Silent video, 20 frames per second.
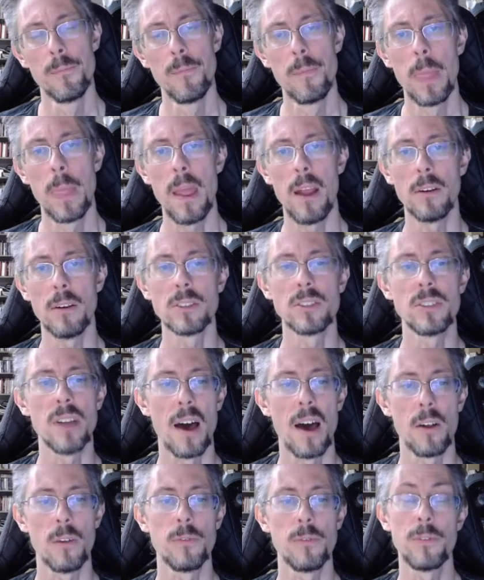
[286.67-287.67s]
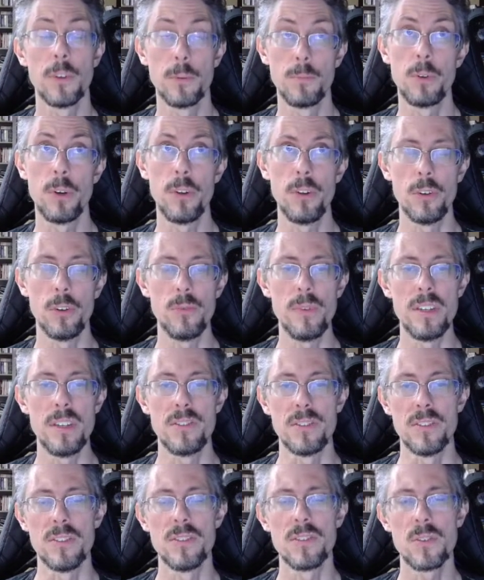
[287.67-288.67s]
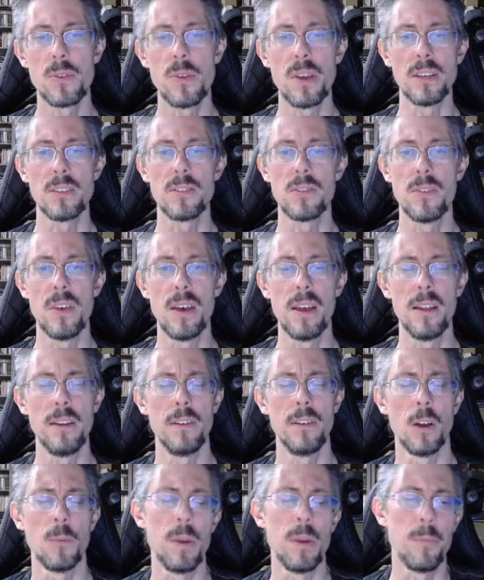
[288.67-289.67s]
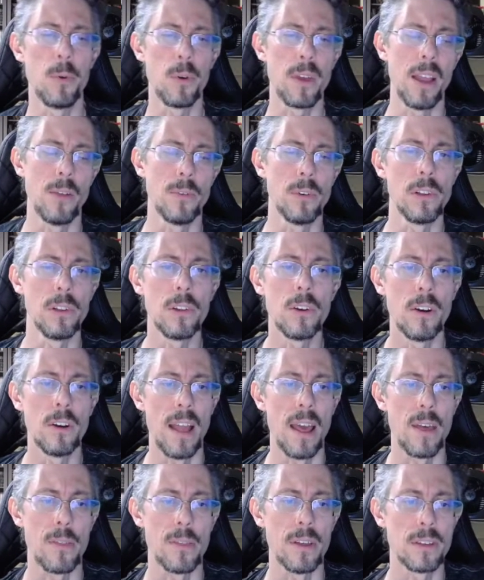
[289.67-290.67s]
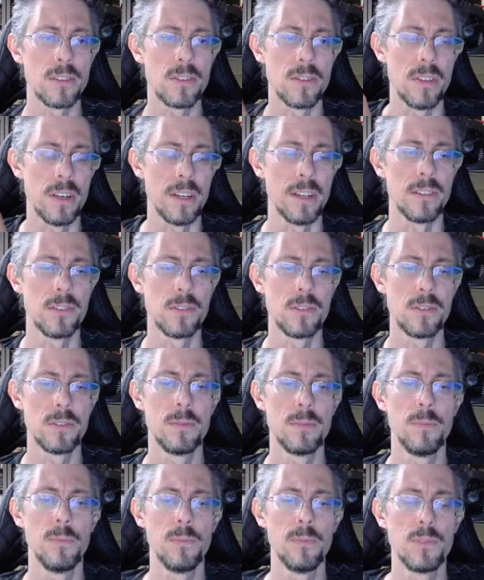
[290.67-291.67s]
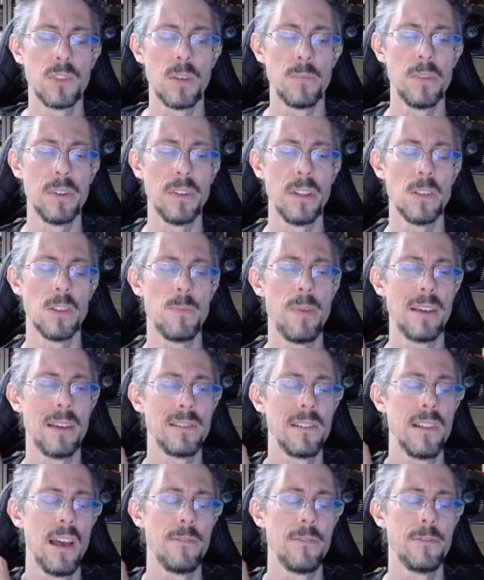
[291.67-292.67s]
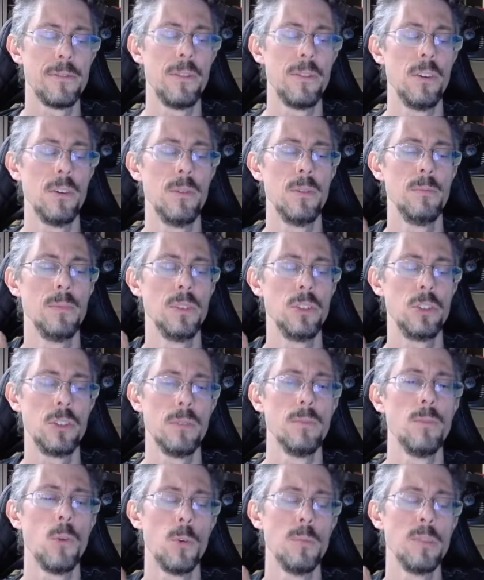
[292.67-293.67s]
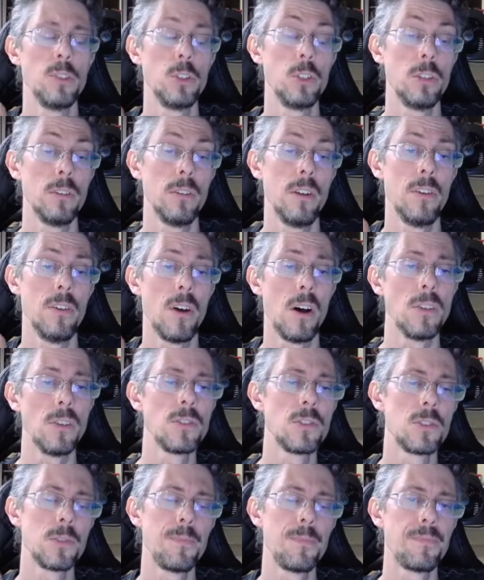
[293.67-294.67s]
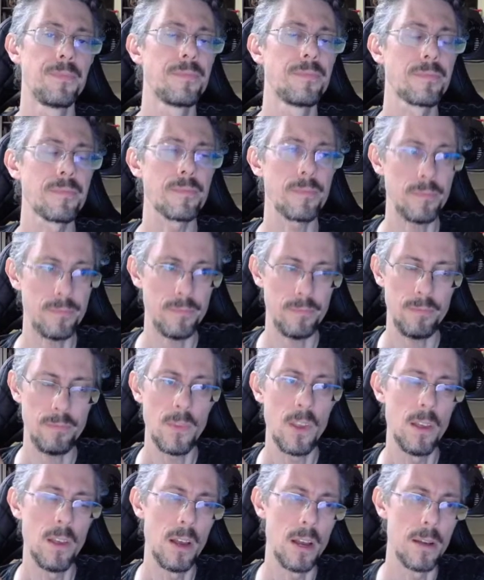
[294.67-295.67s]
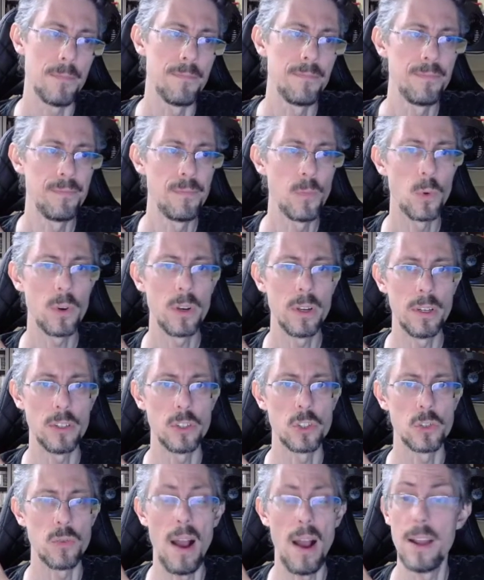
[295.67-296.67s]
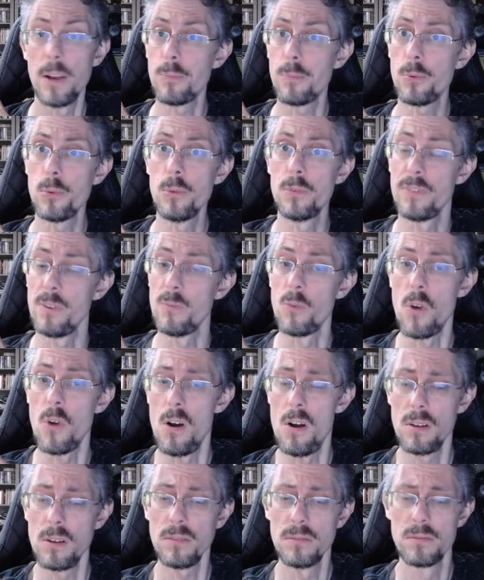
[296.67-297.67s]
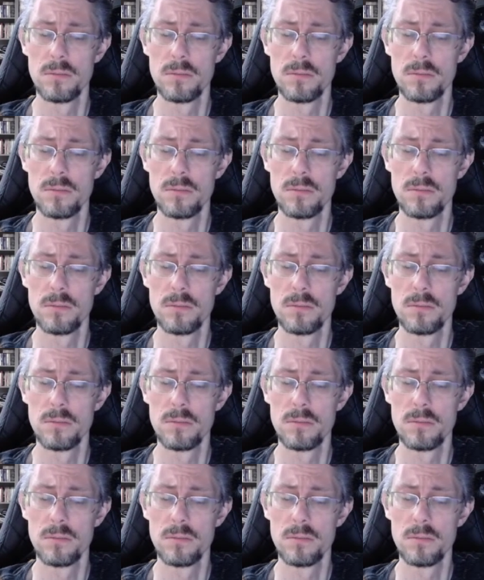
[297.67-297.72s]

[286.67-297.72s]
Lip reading: Aristotle, for pretty good reasons, thinks that young people can't really learn ethics, that it's something that's best left for more mature adults. We're going to try to prove him wrong.